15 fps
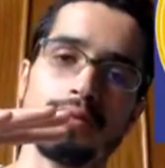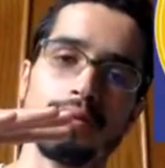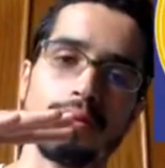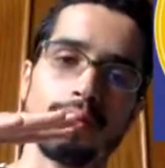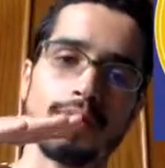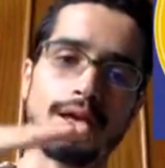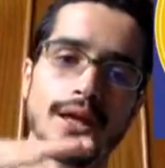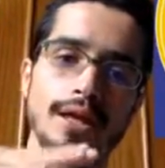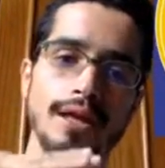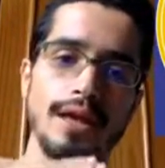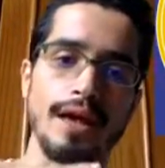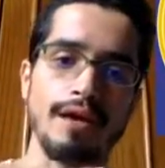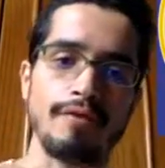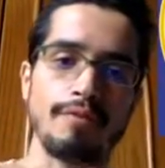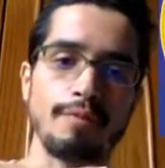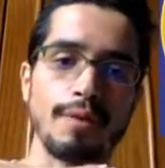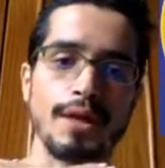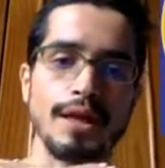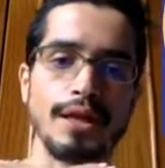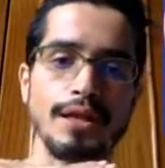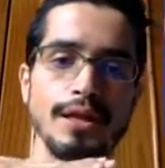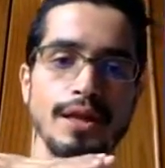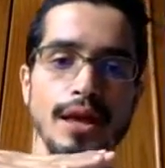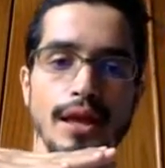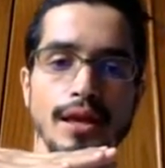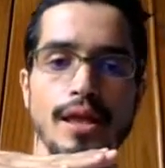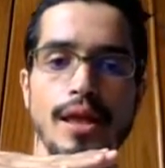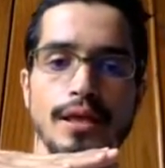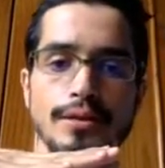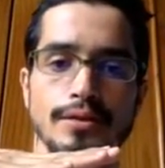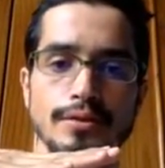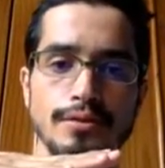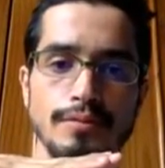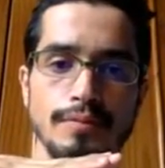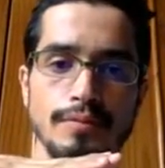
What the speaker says: we can have beginning and end.